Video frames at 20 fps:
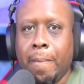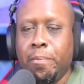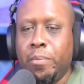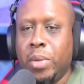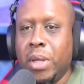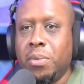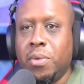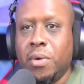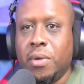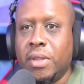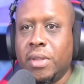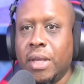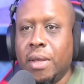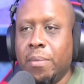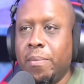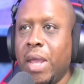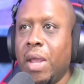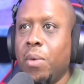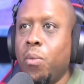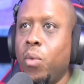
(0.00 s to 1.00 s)
People were thinking,
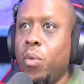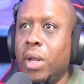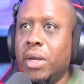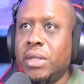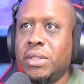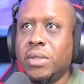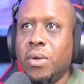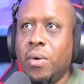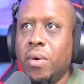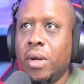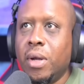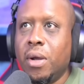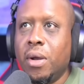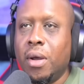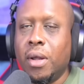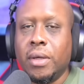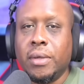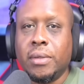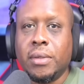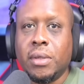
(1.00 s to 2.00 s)
man, what is going on?